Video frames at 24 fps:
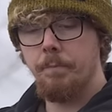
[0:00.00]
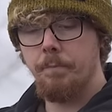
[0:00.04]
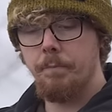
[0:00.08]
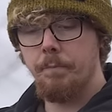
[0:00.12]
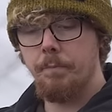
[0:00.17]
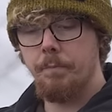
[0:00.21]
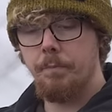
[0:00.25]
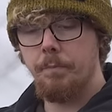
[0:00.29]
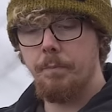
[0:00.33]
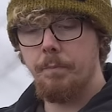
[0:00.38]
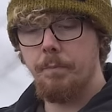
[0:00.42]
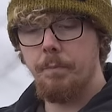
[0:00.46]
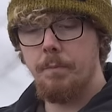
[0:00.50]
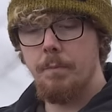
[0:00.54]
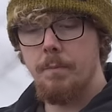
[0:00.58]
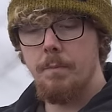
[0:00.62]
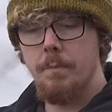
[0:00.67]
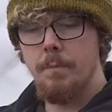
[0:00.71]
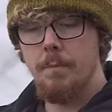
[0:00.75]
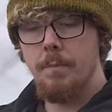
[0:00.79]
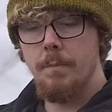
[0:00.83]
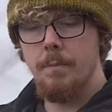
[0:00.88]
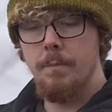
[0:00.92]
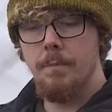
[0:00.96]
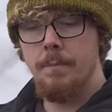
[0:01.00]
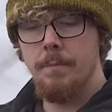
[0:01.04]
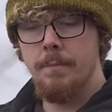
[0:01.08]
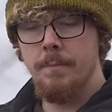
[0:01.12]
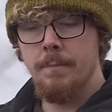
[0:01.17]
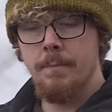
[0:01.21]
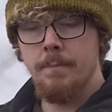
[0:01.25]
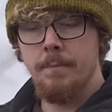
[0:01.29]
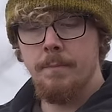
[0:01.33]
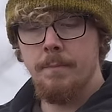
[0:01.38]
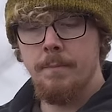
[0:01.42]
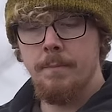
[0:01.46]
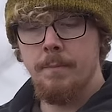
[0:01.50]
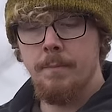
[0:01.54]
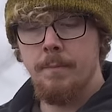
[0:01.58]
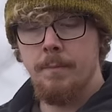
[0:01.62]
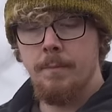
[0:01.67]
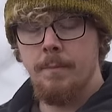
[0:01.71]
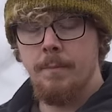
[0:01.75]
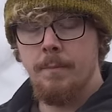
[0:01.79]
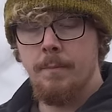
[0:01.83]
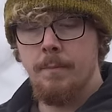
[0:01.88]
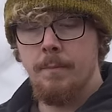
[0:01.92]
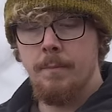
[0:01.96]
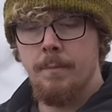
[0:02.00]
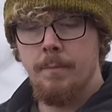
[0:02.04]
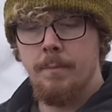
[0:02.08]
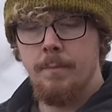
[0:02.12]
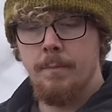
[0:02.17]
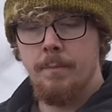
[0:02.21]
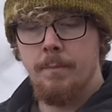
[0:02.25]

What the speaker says: (no one is talking)